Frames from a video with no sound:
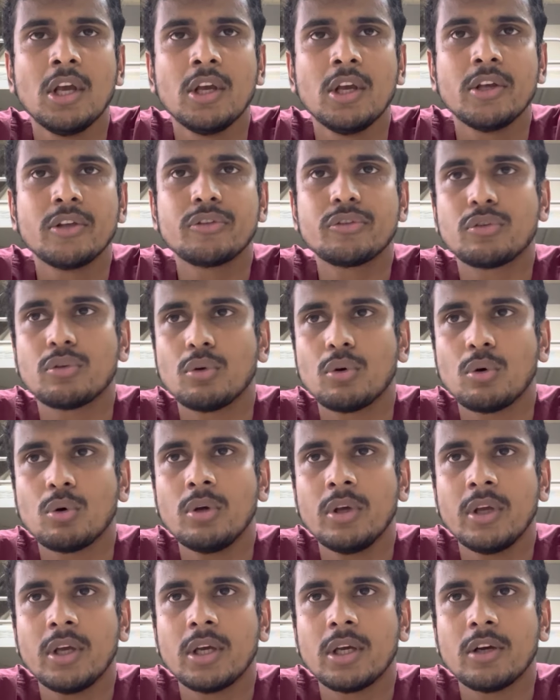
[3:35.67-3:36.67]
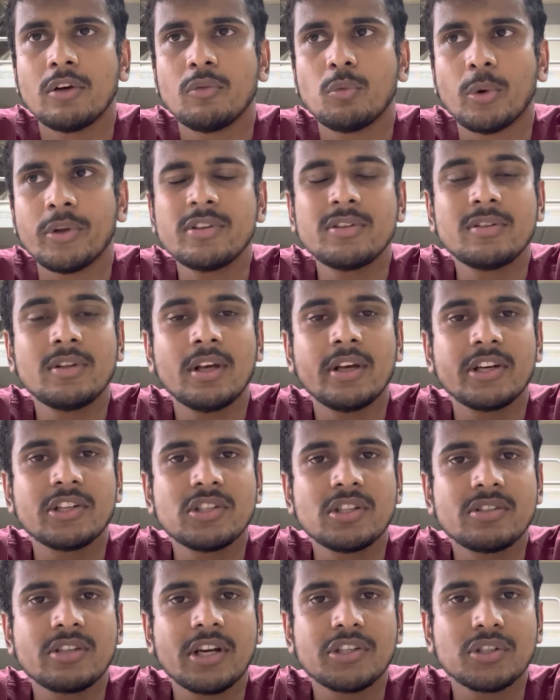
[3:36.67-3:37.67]
So once the
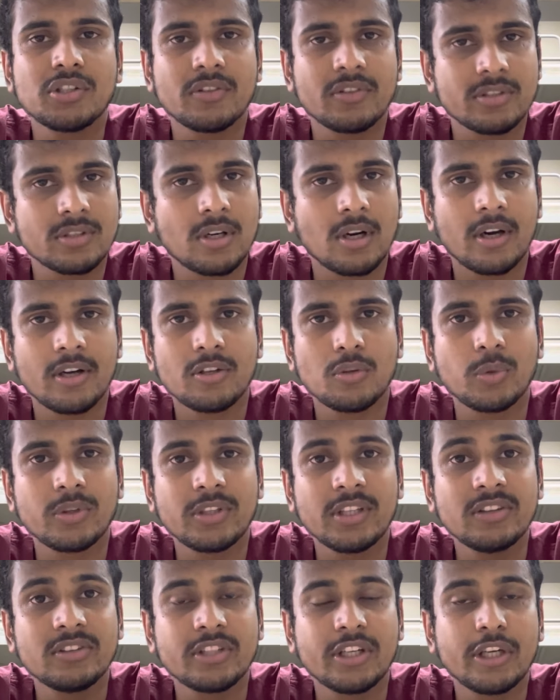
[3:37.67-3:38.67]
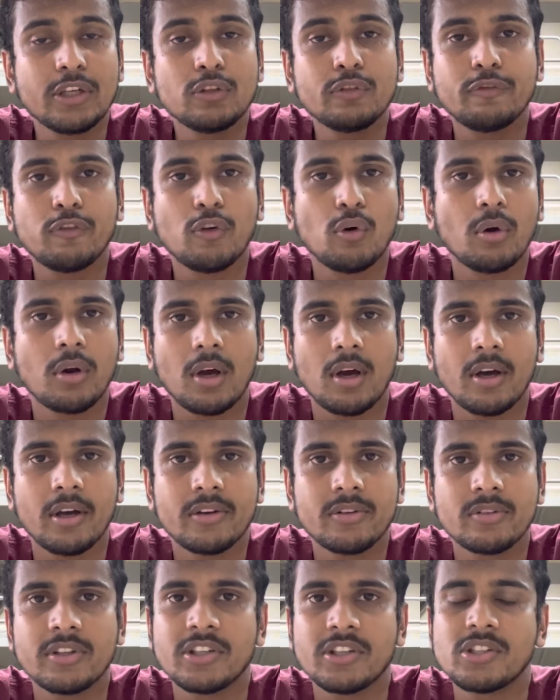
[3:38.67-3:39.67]
registration starts, within 3 to 4
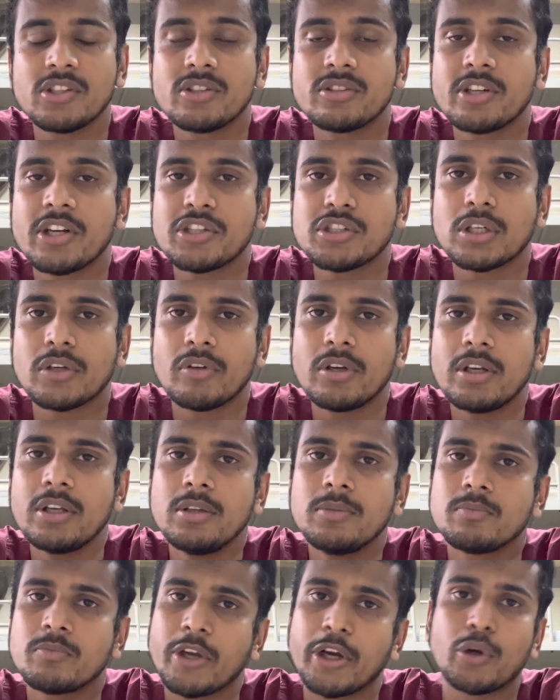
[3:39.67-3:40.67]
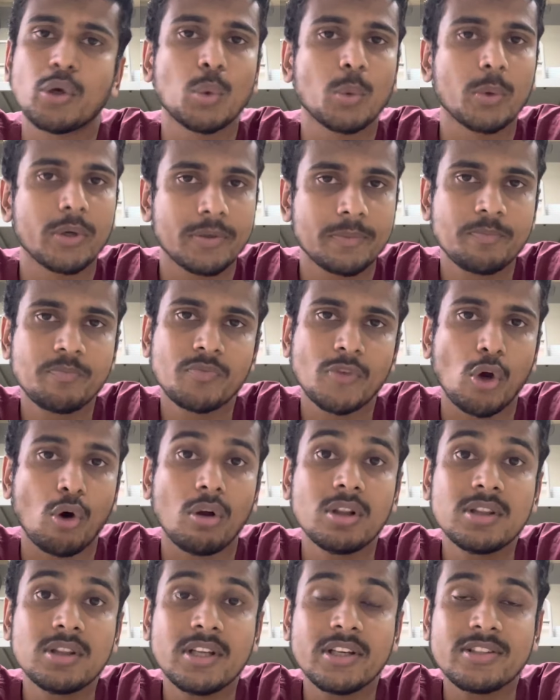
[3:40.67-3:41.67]
hours the registration will get over.
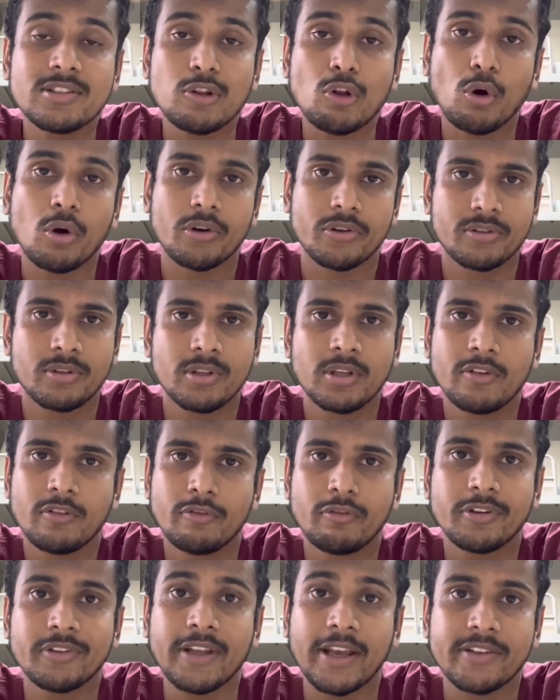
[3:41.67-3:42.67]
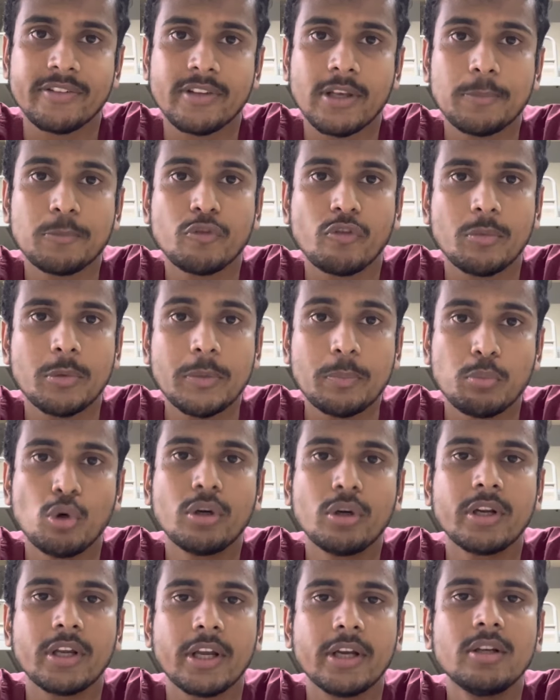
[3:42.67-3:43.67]
All the slots for the exams will be
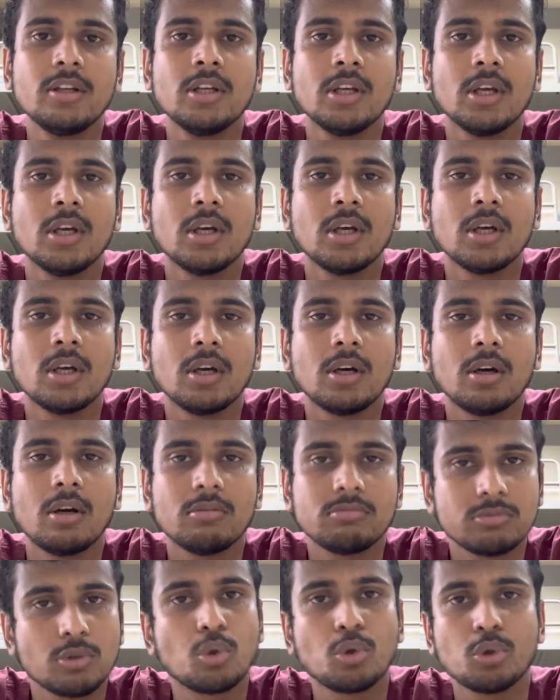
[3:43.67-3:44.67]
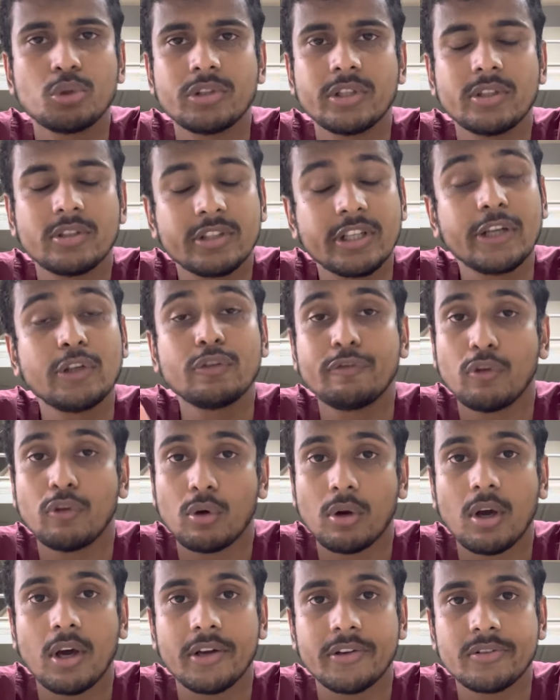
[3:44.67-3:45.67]
booked in 3 to
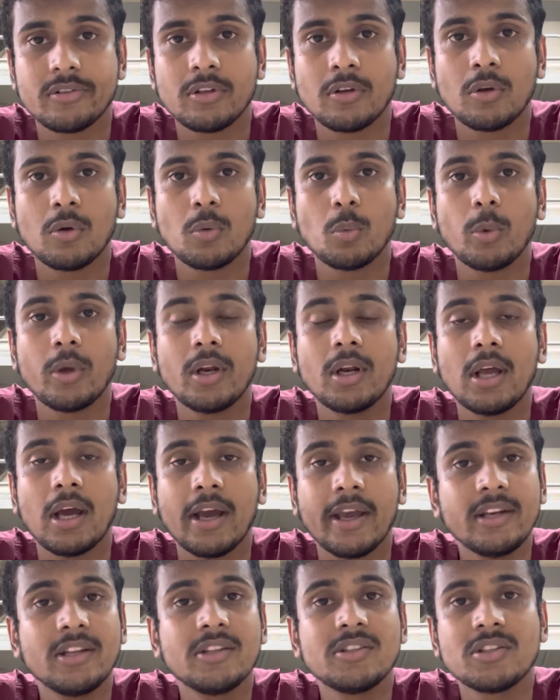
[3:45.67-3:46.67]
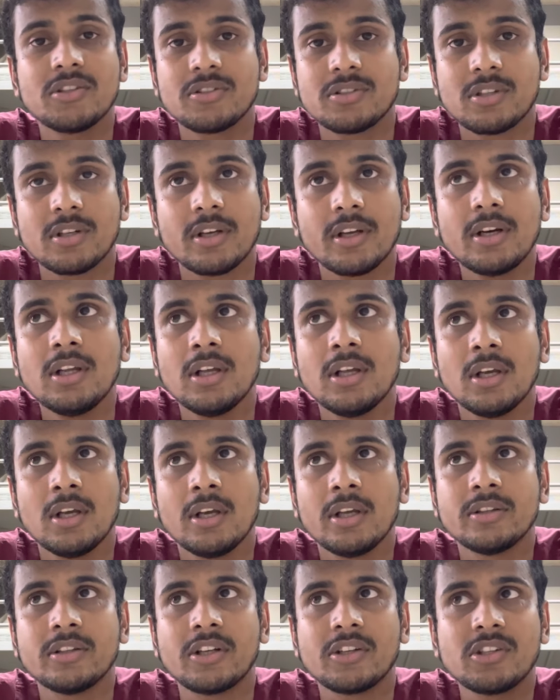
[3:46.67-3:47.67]
4 hours. When I registered,
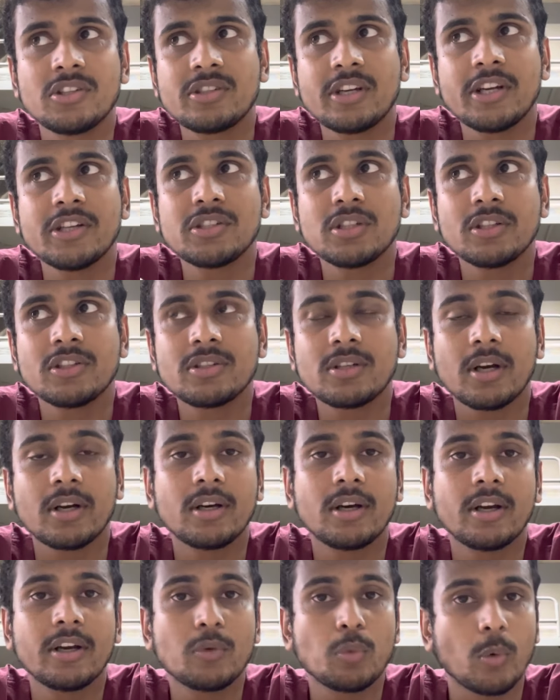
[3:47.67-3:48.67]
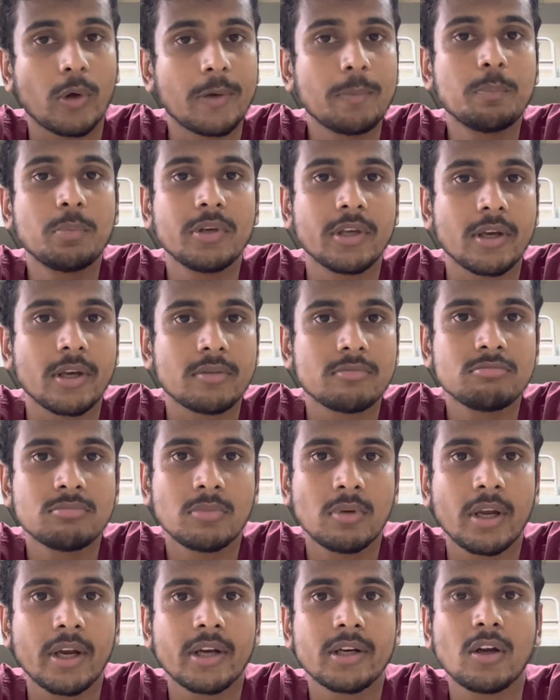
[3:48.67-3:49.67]
the registration started at 1
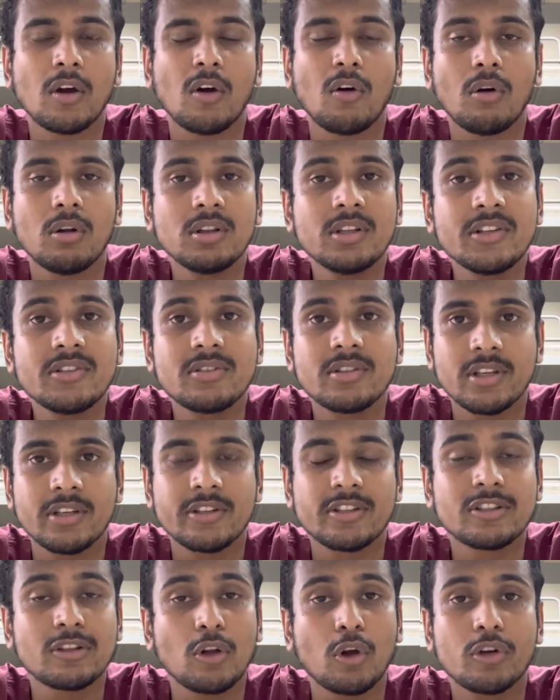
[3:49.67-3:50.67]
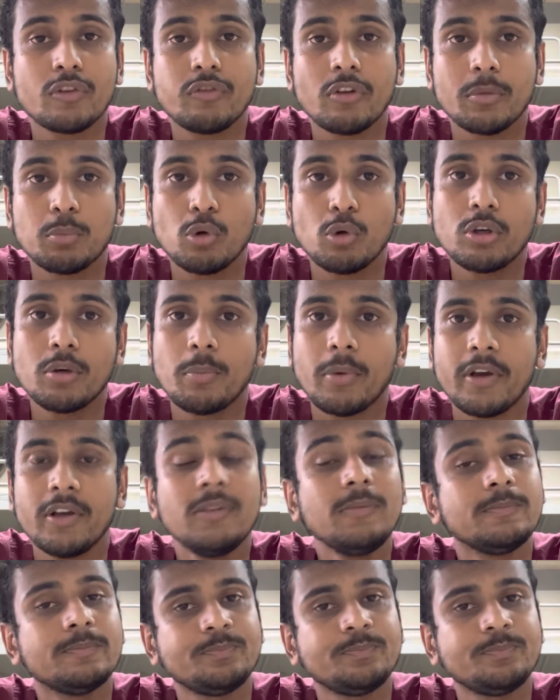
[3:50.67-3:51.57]
p.m. and all the seat slots were booked by